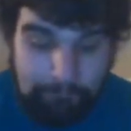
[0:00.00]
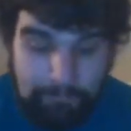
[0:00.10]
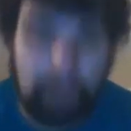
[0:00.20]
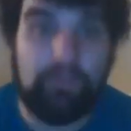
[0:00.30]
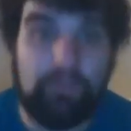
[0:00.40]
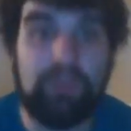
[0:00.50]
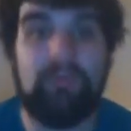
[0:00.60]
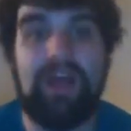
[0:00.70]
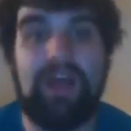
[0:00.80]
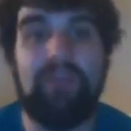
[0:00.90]
I was looking
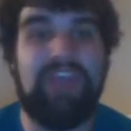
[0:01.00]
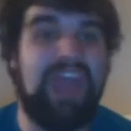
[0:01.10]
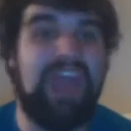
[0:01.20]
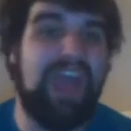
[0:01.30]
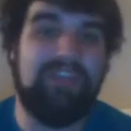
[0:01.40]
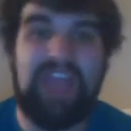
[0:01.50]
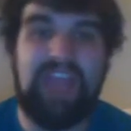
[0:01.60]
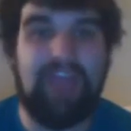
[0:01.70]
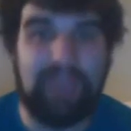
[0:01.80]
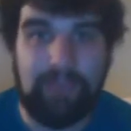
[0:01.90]
around. They
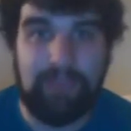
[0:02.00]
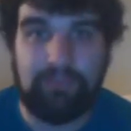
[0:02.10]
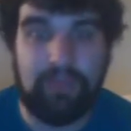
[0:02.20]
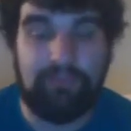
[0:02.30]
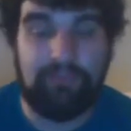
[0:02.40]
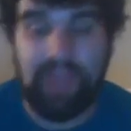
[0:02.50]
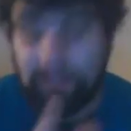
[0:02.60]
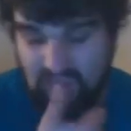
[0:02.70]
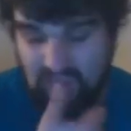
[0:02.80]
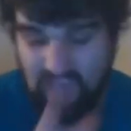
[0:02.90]
have game stuff. They
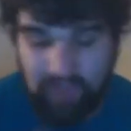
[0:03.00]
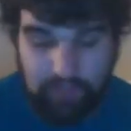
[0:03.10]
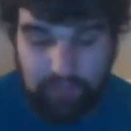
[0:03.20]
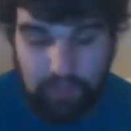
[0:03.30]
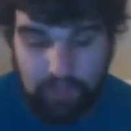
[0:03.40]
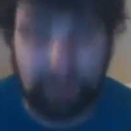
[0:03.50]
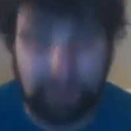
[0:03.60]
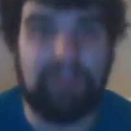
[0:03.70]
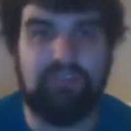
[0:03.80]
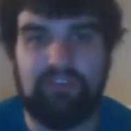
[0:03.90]
actually have a
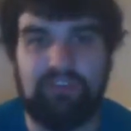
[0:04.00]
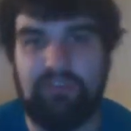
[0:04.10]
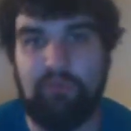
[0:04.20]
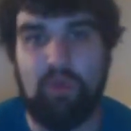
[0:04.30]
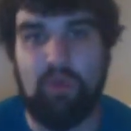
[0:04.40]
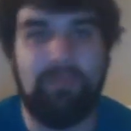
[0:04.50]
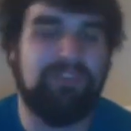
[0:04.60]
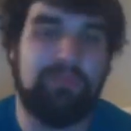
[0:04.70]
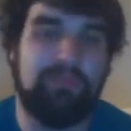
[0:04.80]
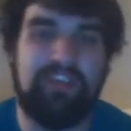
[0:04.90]
Nintendo 64, but
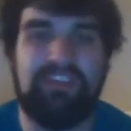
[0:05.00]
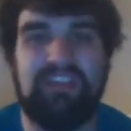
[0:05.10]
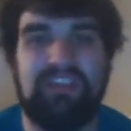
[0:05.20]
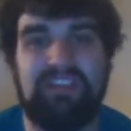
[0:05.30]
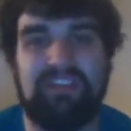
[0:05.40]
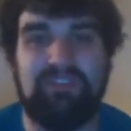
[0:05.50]
they're pricing it at like